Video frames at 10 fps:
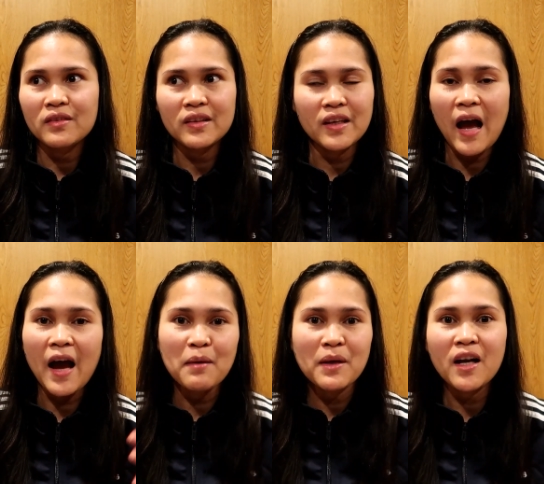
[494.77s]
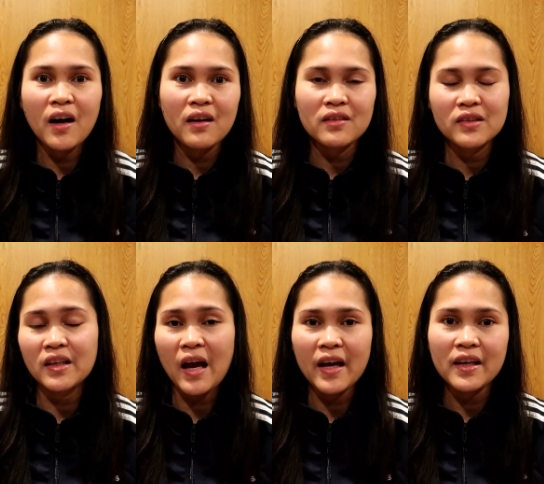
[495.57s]
did
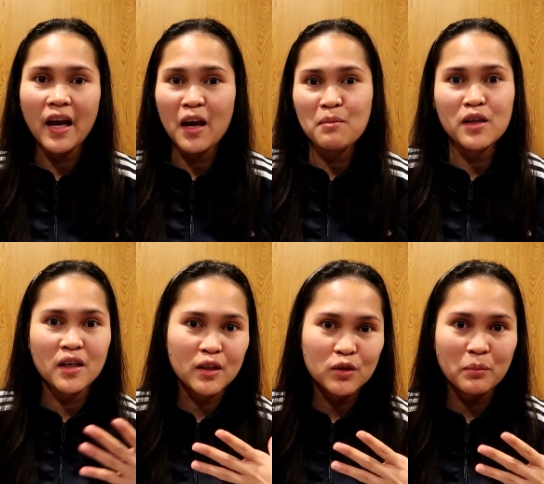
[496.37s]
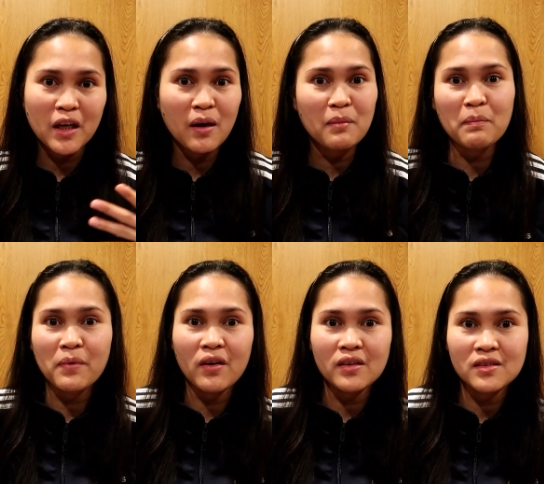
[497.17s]
I came here to become a
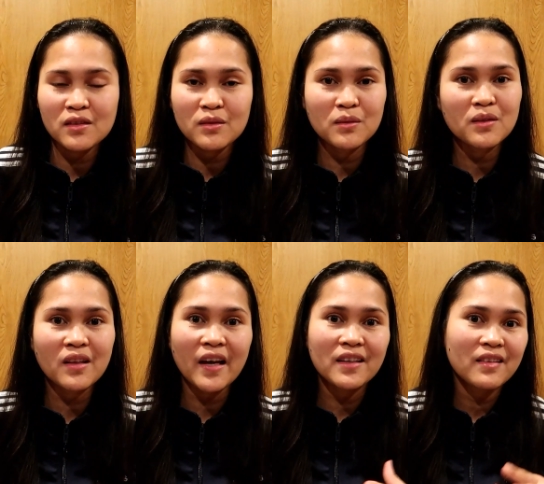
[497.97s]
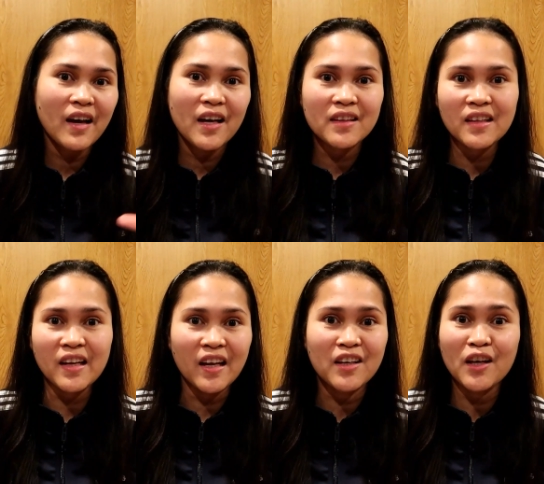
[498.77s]
prostitute, like that?
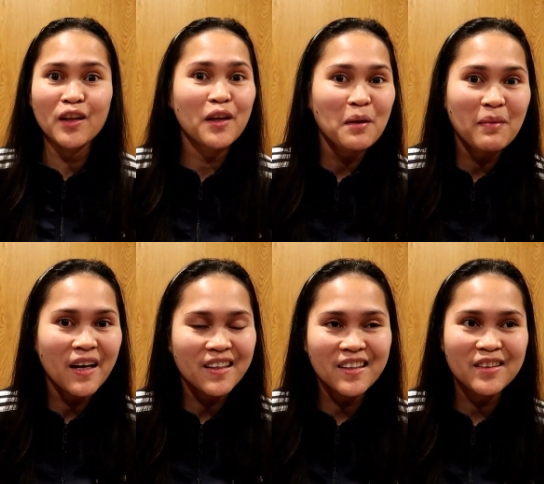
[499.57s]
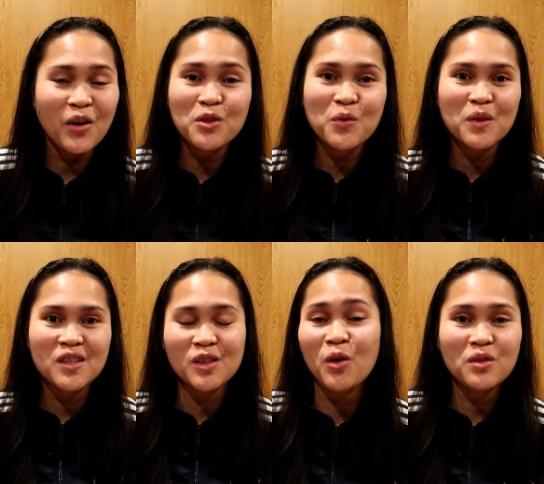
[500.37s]
Did I kill anybody? Those
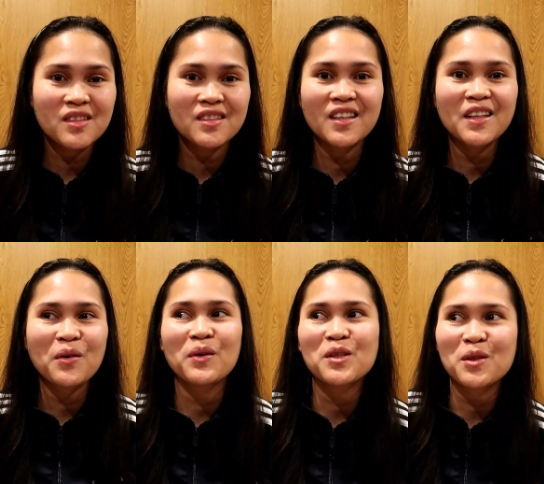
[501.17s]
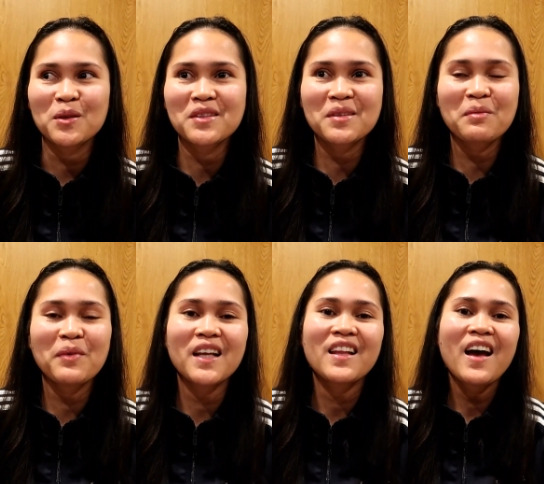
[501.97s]
silly questions.
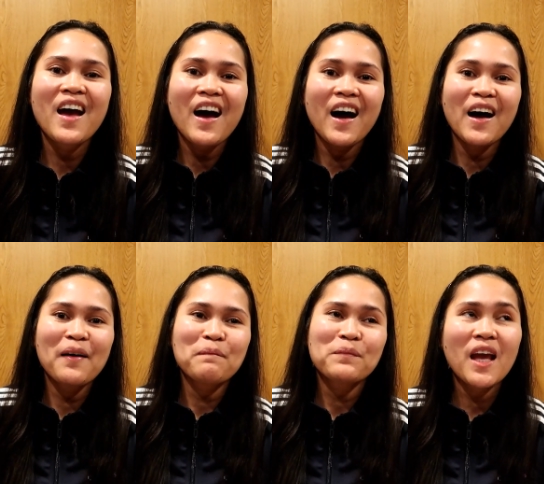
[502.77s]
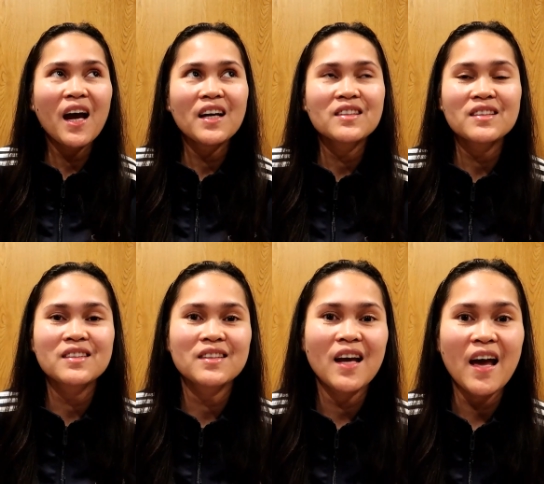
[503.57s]
But yeah, I
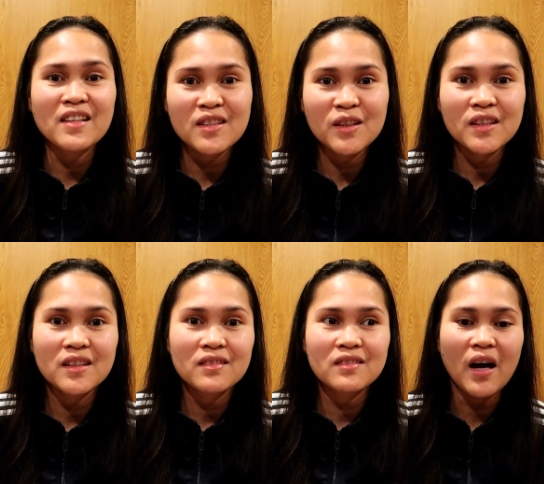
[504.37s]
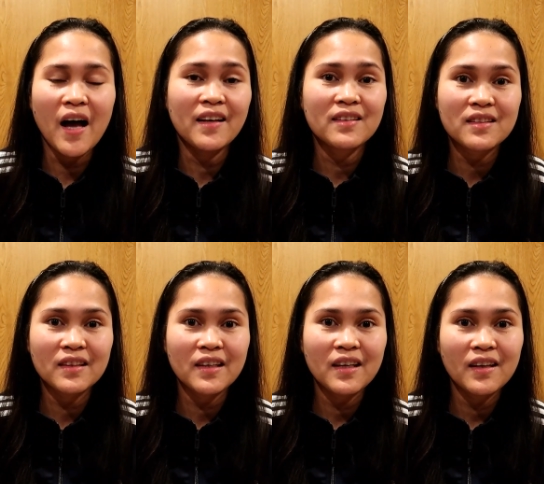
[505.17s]
just answered it
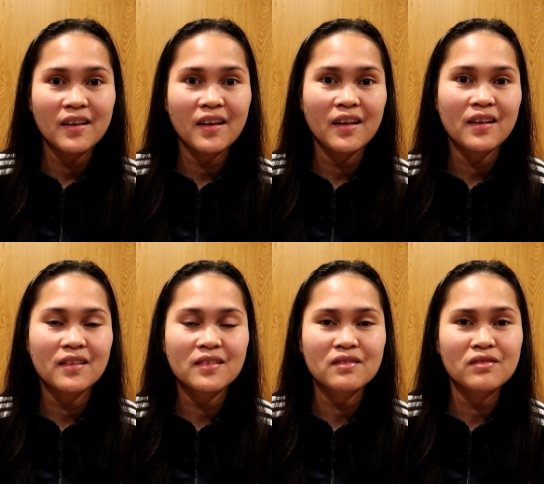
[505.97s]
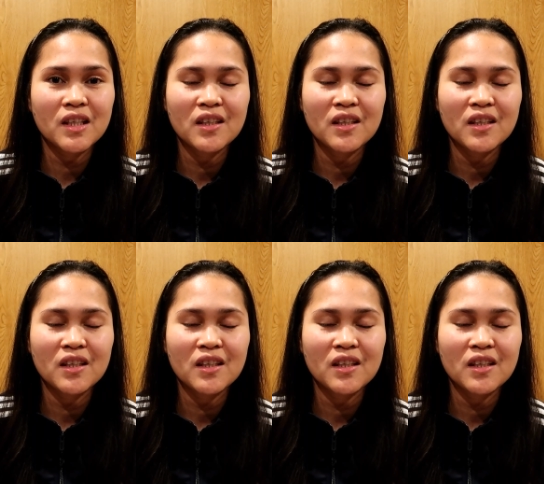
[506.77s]
honestly. And